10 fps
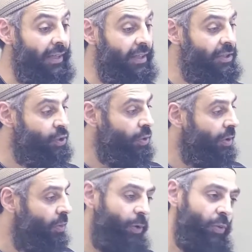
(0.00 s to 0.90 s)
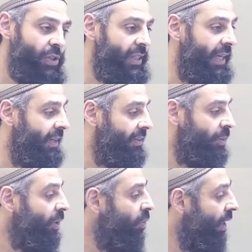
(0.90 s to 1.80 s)
and he saw the woman was scared.
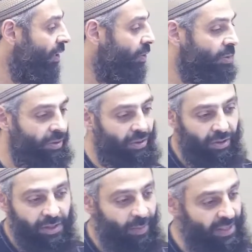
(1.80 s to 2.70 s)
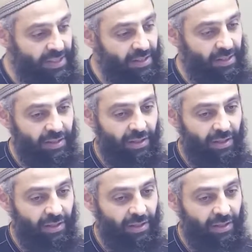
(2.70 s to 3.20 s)
What will he do? It's my son.